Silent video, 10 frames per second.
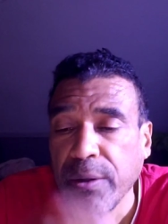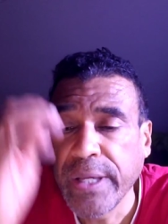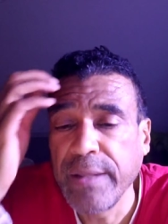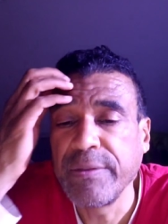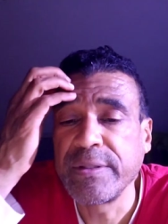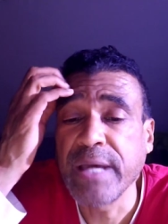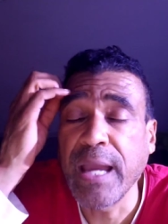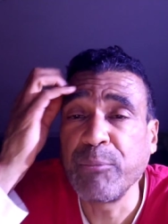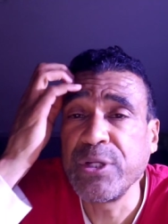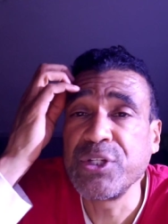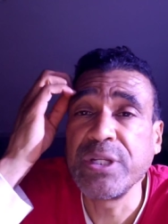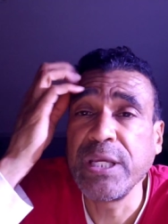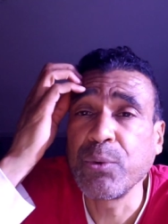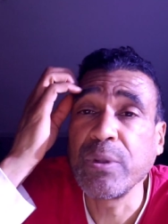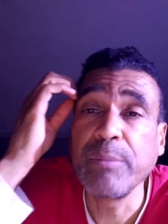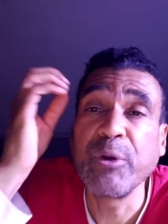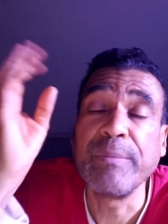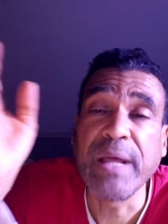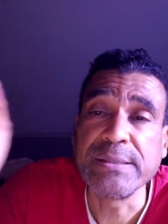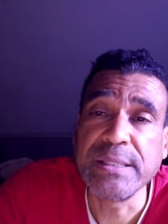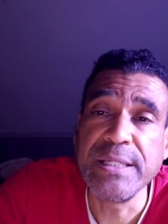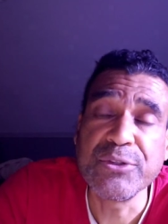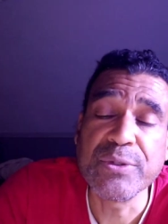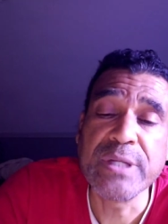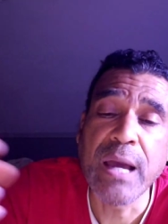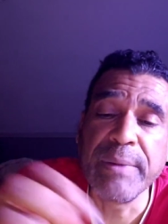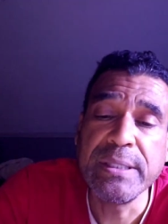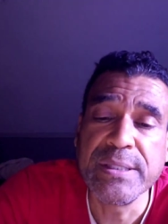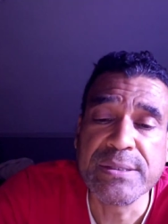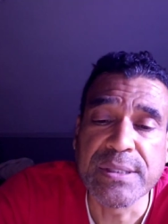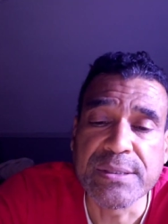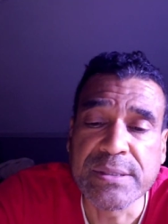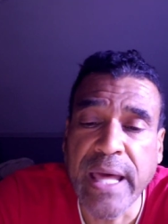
Okay, the time region equilibrium, that's the interatomic distance.